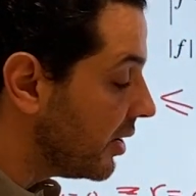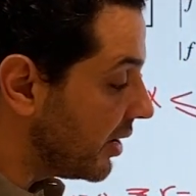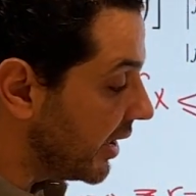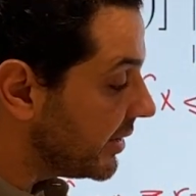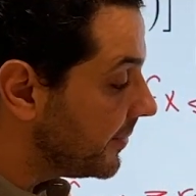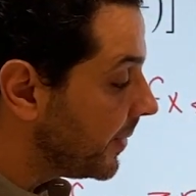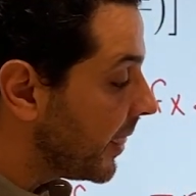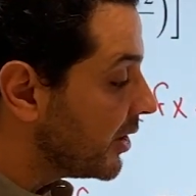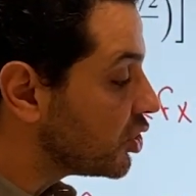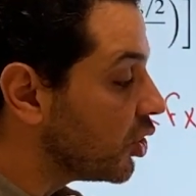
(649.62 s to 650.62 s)
right?
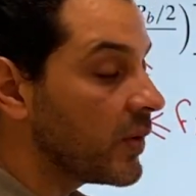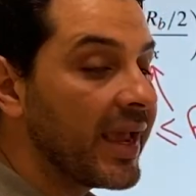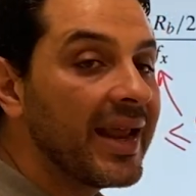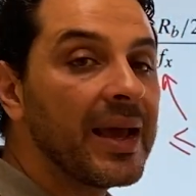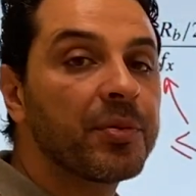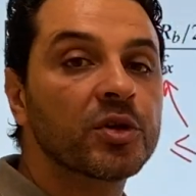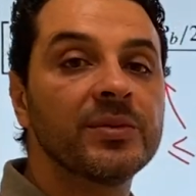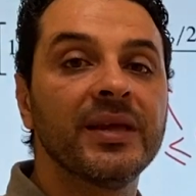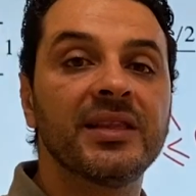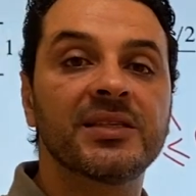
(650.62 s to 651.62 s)
So you can
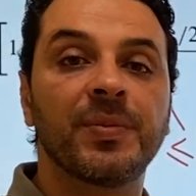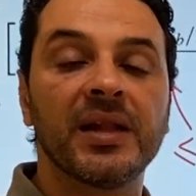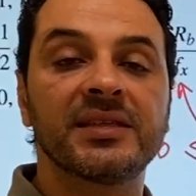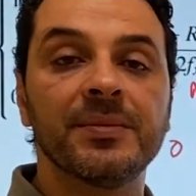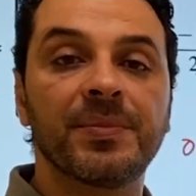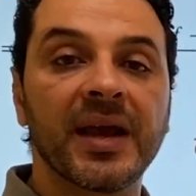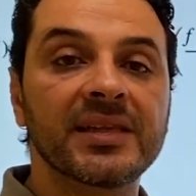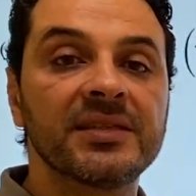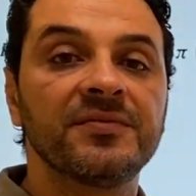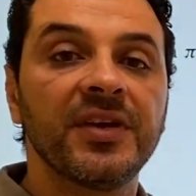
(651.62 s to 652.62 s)
approximate this pulse in
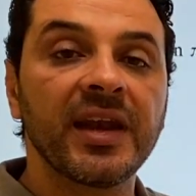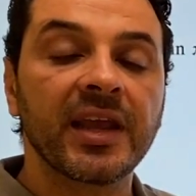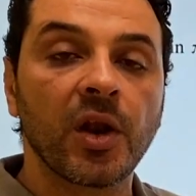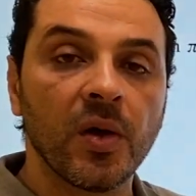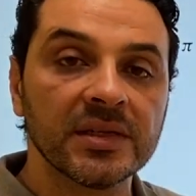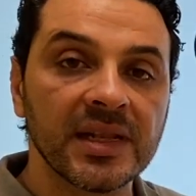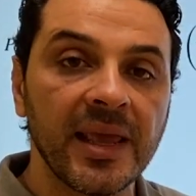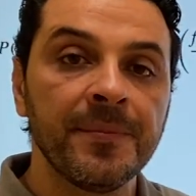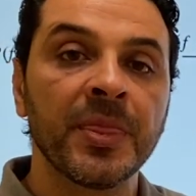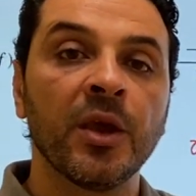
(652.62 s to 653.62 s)
practice very
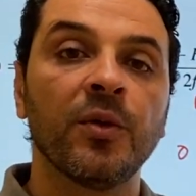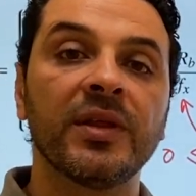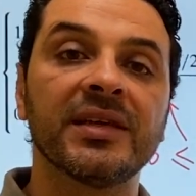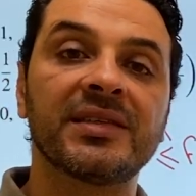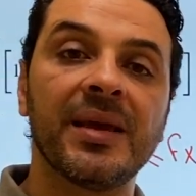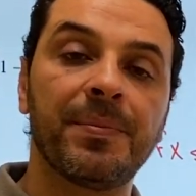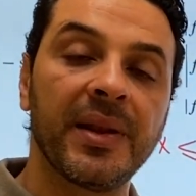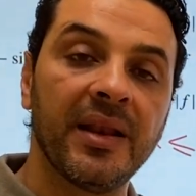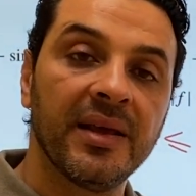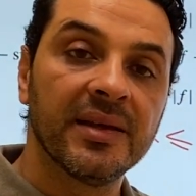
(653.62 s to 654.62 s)
closely with a
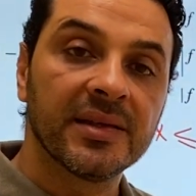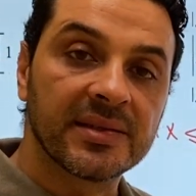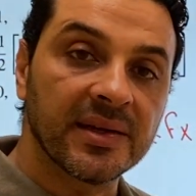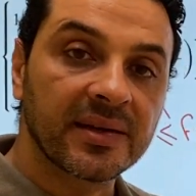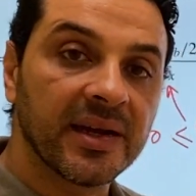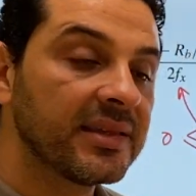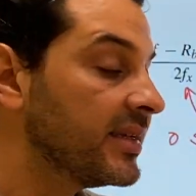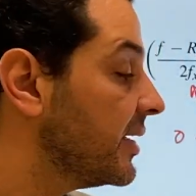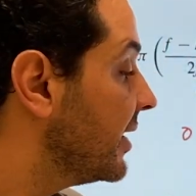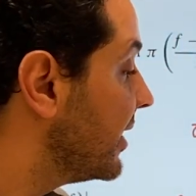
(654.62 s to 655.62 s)
simple
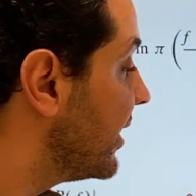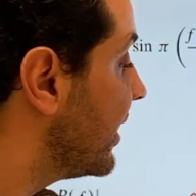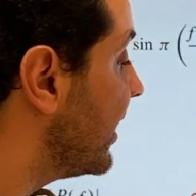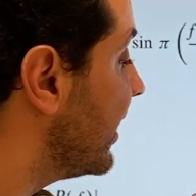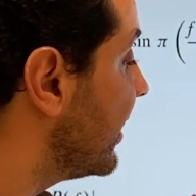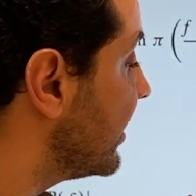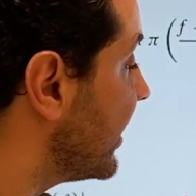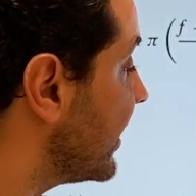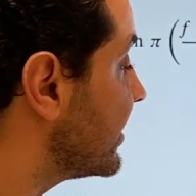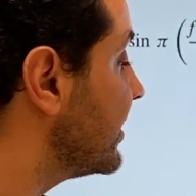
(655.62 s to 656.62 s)
circuit
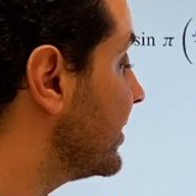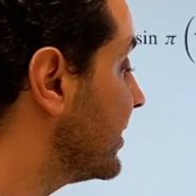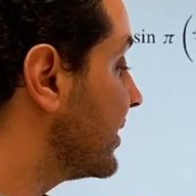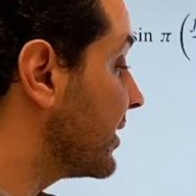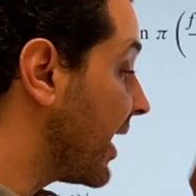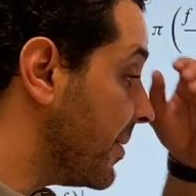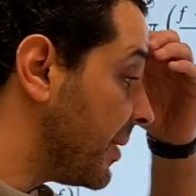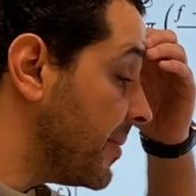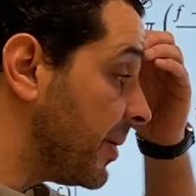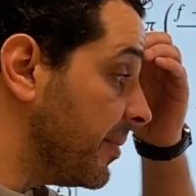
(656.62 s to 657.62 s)
that can
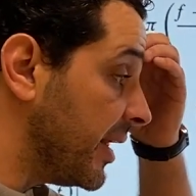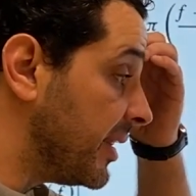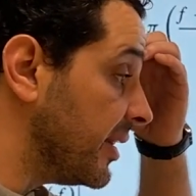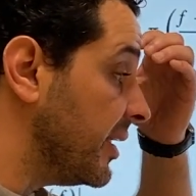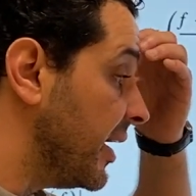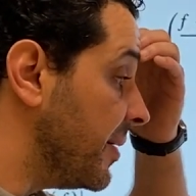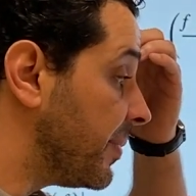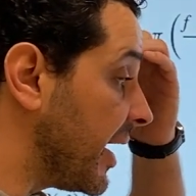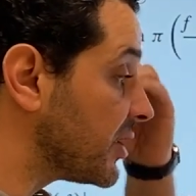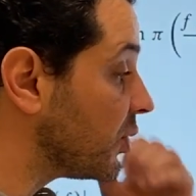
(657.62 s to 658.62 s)
be implemented
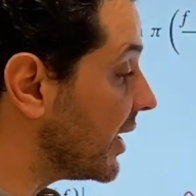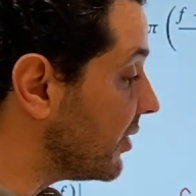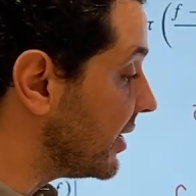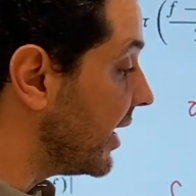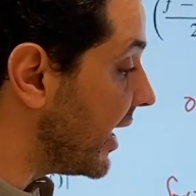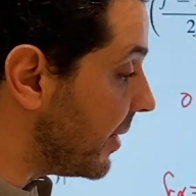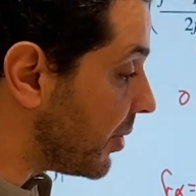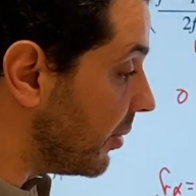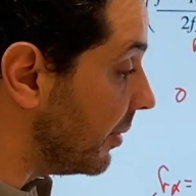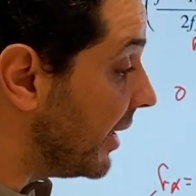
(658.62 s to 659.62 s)
in practice without any
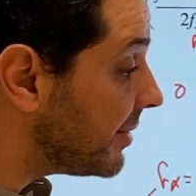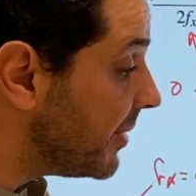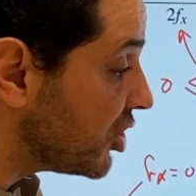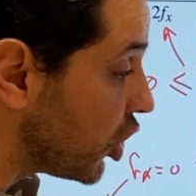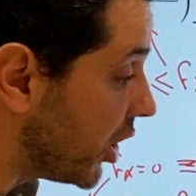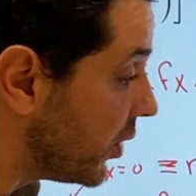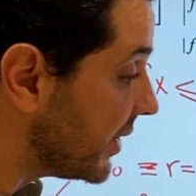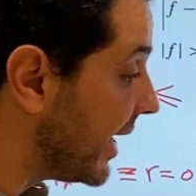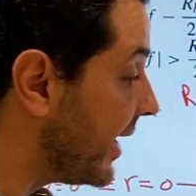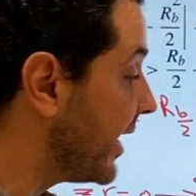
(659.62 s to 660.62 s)
problem. Let me show
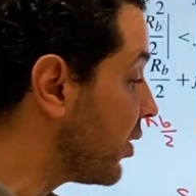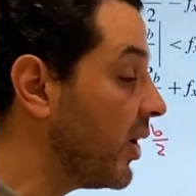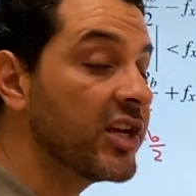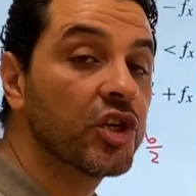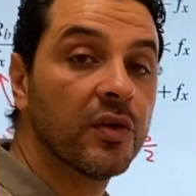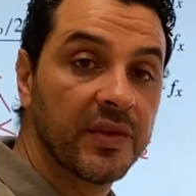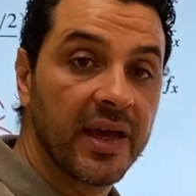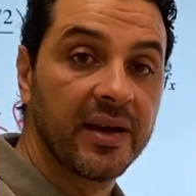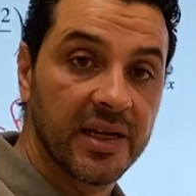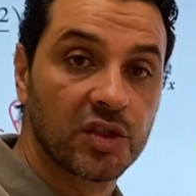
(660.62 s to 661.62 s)
you the equation of
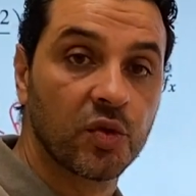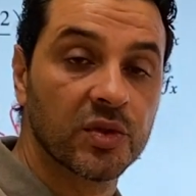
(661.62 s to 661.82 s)
the raised